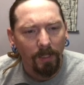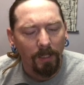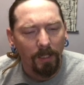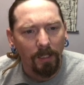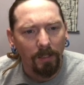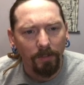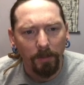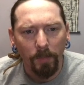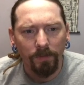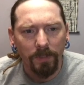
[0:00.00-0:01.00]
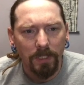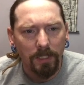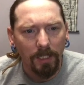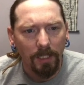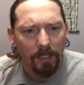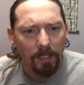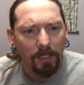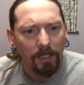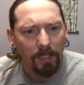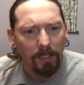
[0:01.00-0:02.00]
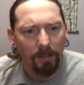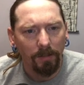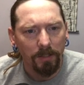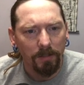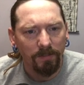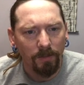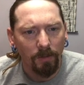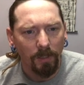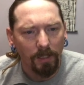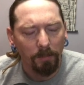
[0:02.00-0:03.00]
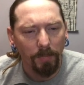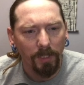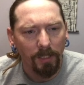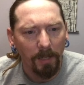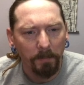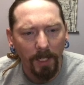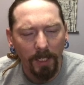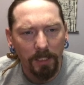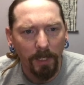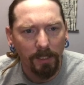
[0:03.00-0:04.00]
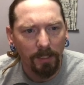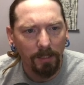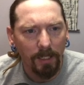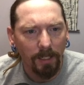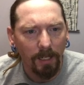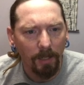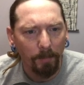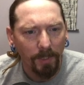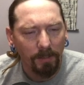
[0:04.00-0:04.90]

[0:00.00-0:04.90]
And if he moves his king here, there's a fork, but I'm not expecting that to happen.